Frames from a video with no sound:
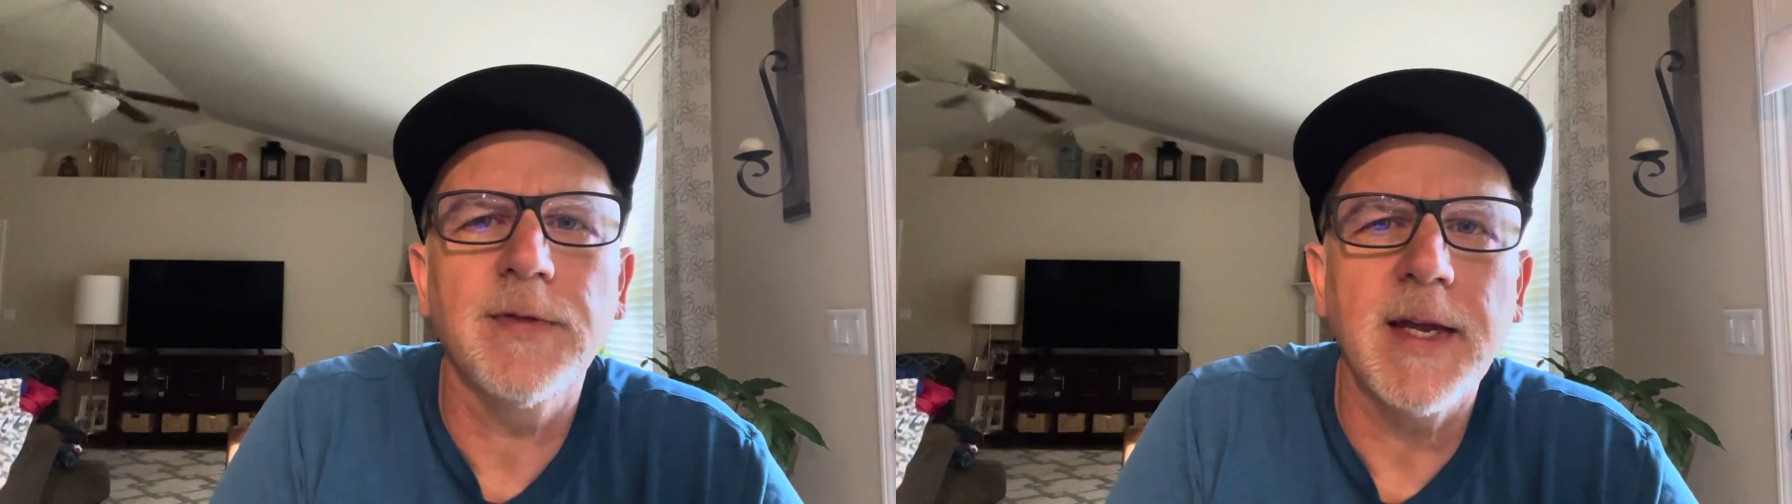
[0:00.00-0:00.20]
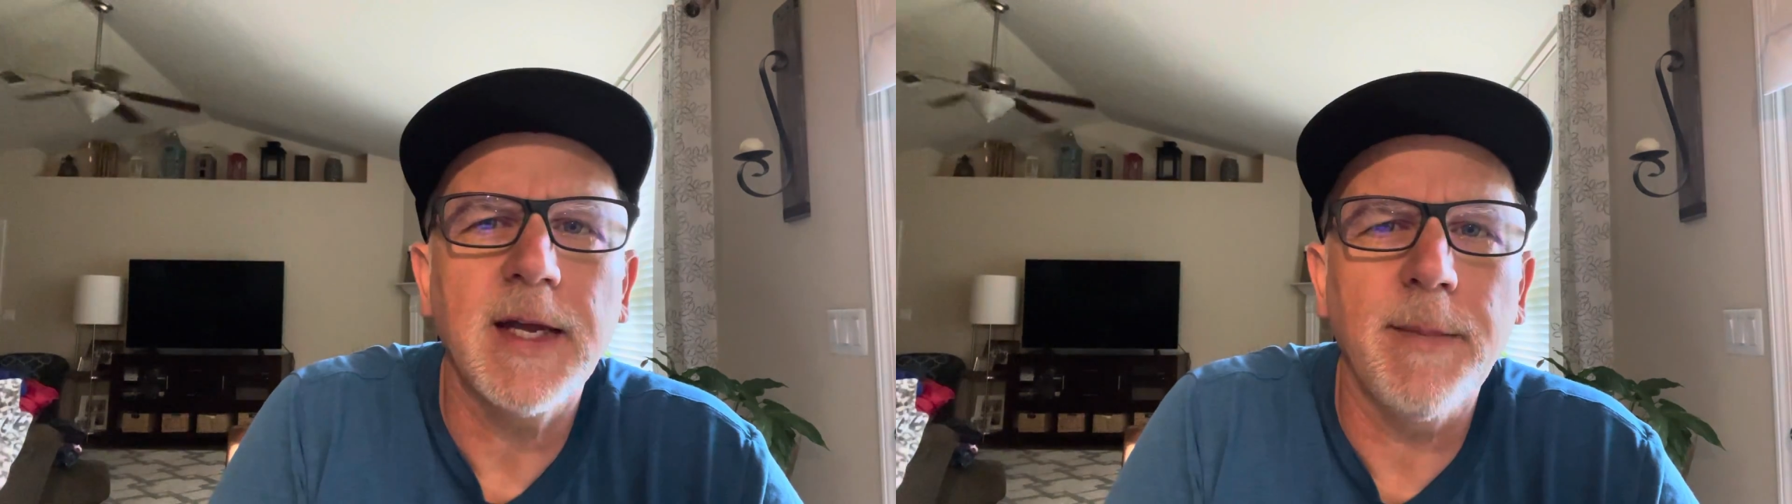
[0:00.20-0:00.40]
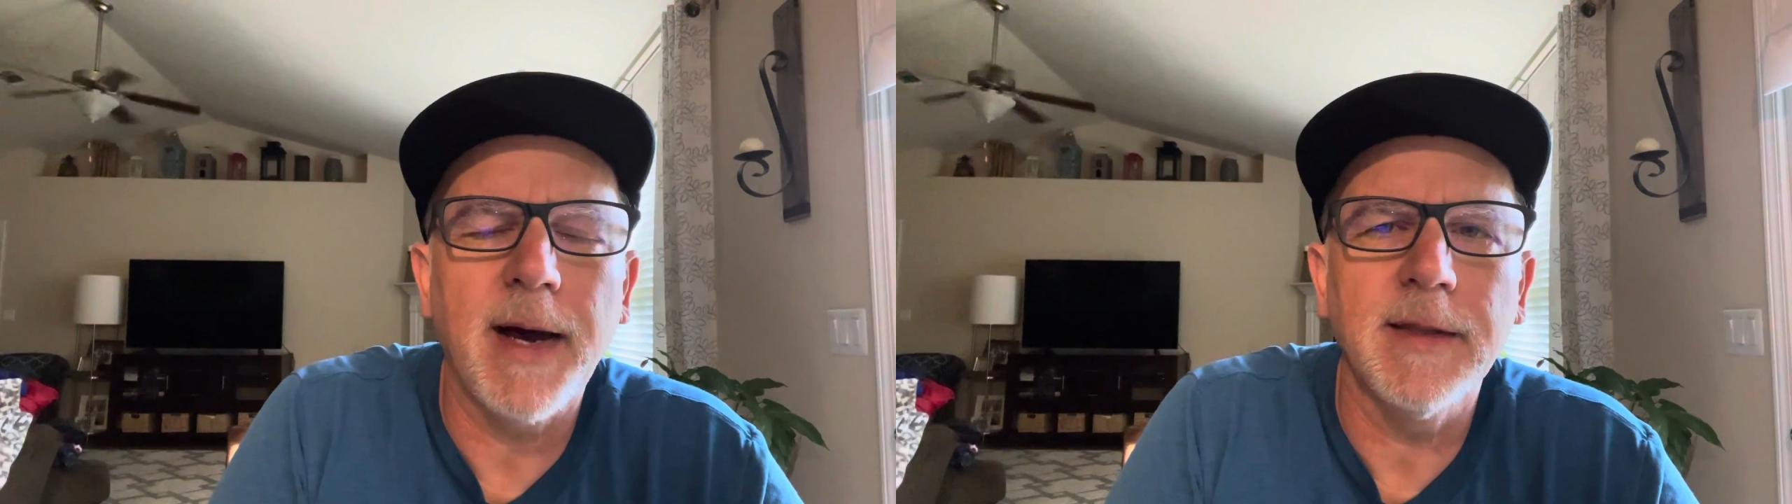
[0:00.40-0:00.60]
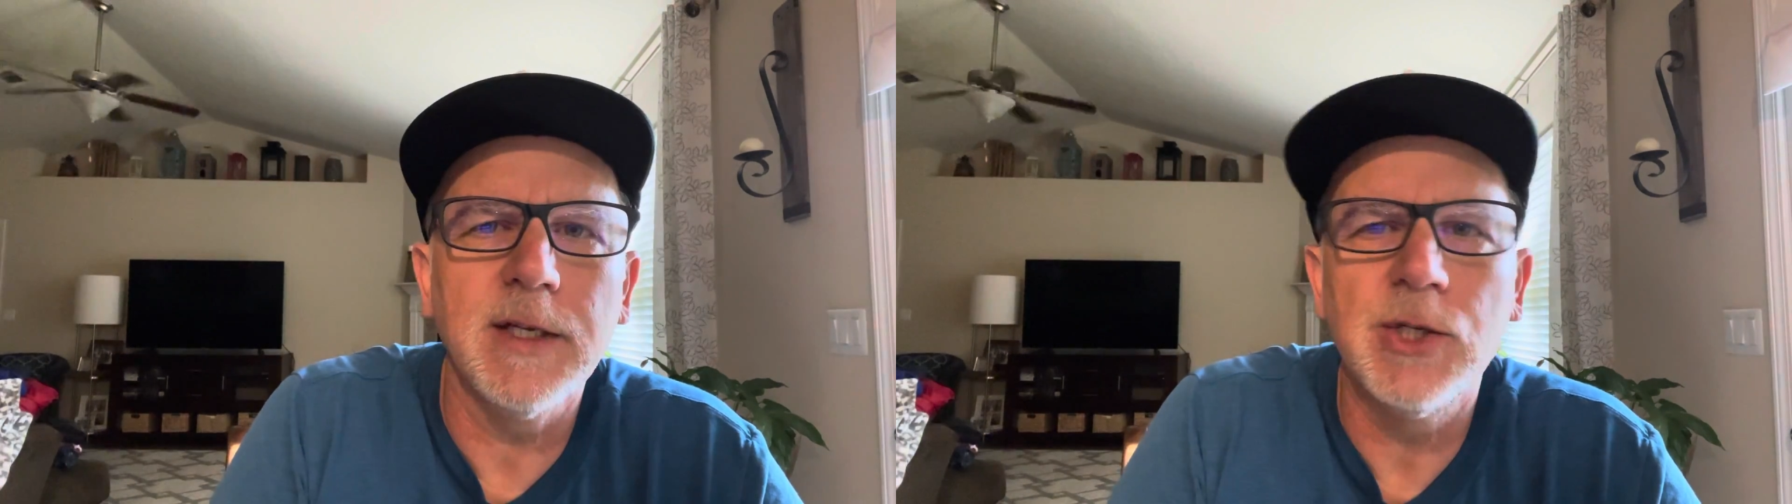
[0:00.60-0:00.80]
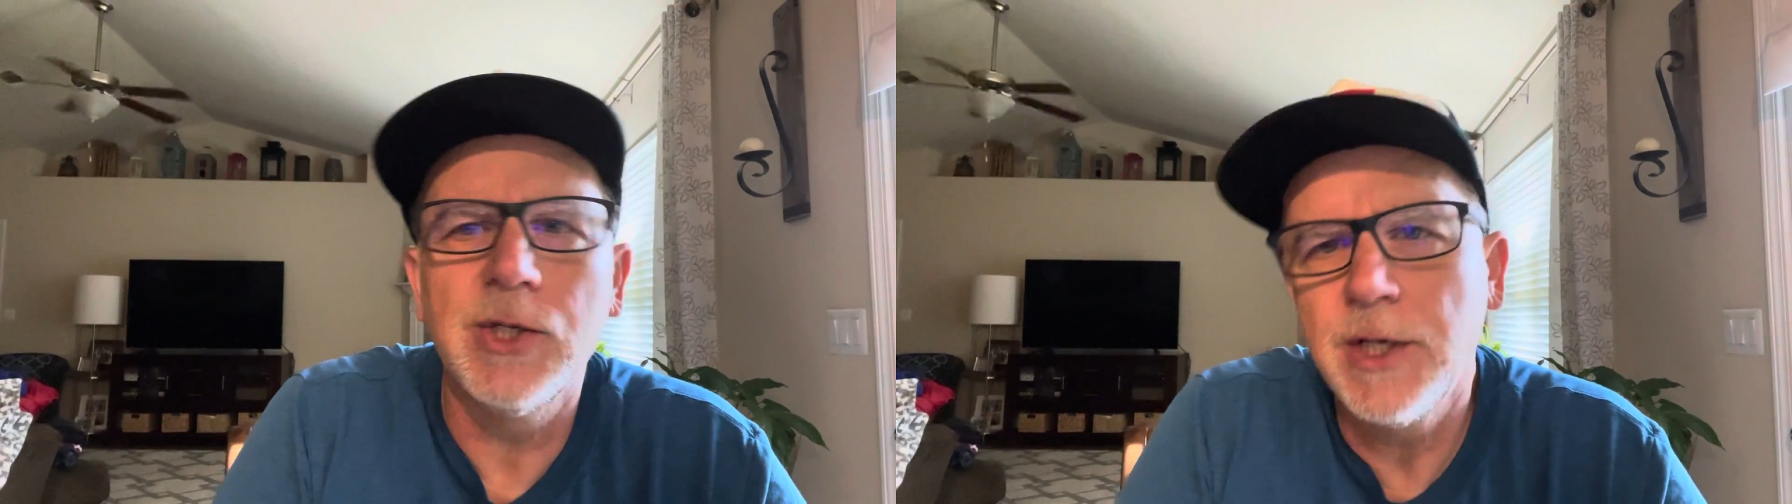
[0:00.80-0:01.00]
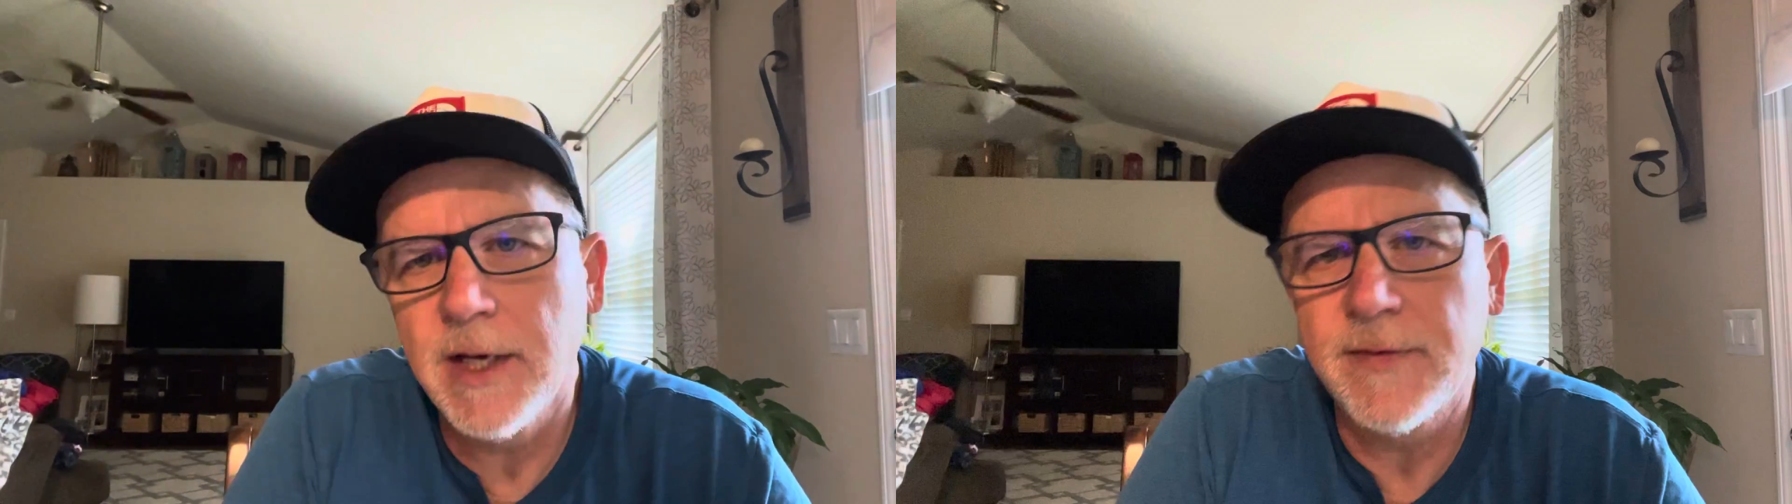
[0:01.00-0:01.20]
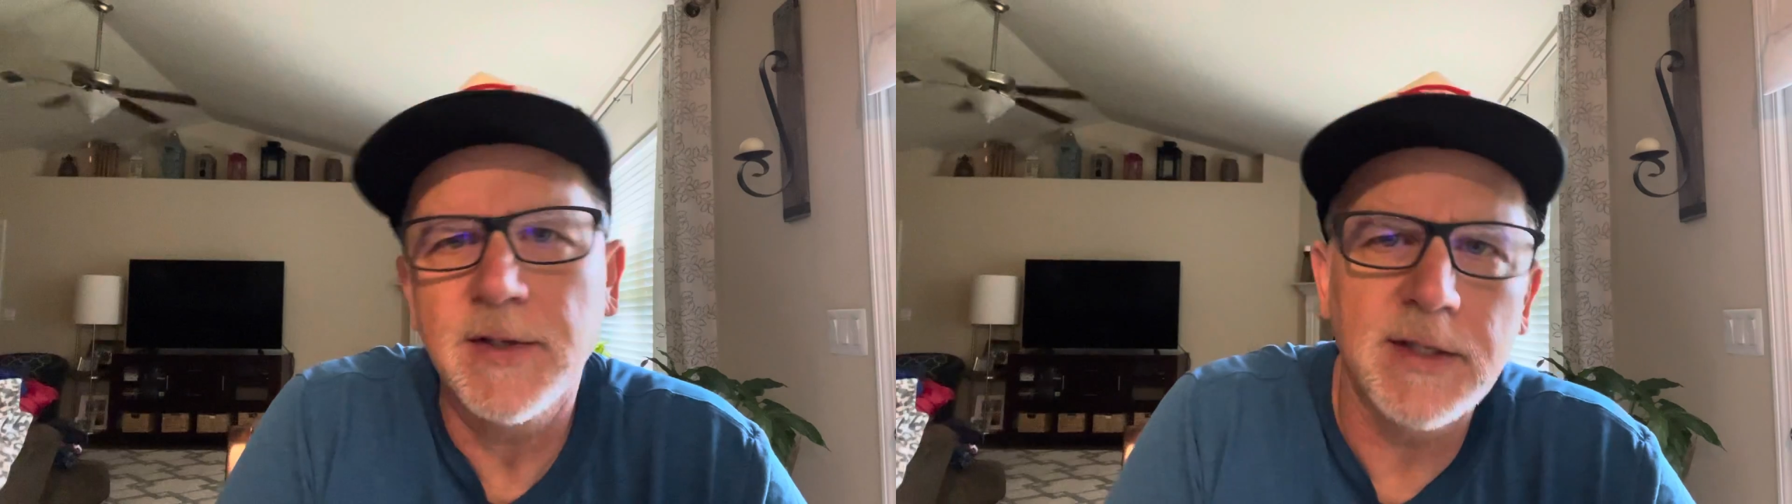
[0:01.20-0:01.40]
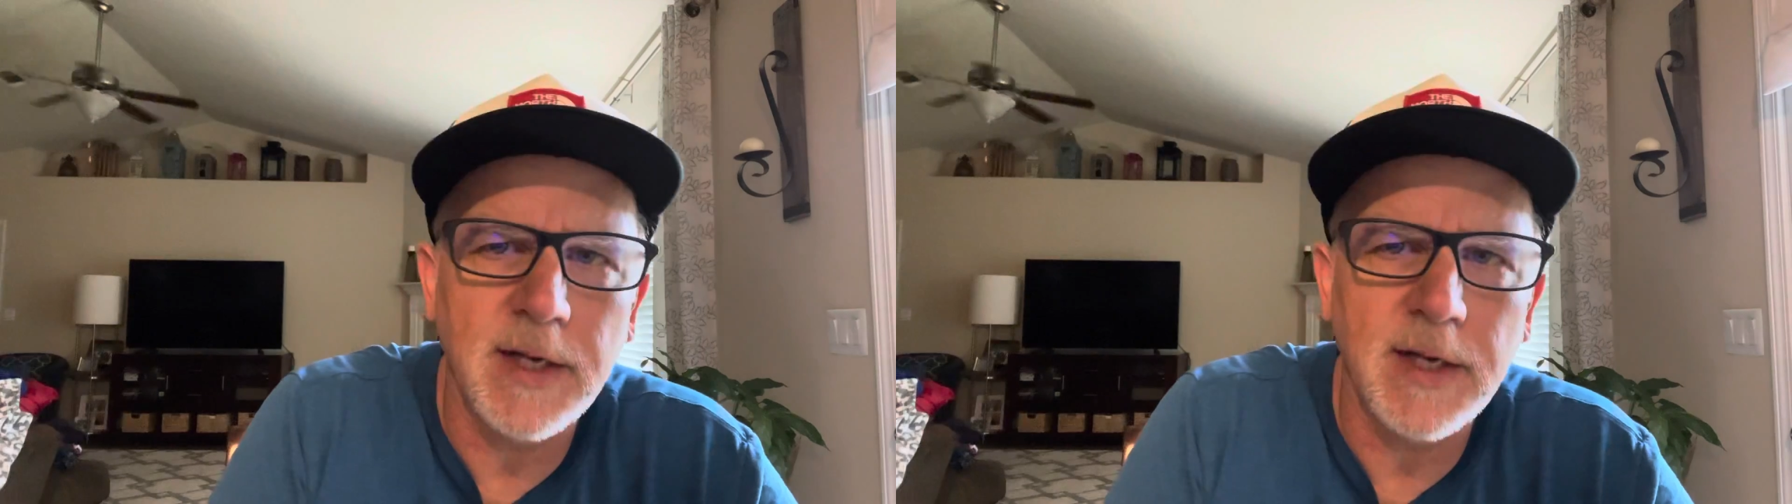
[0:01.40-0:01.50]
think about these shifts and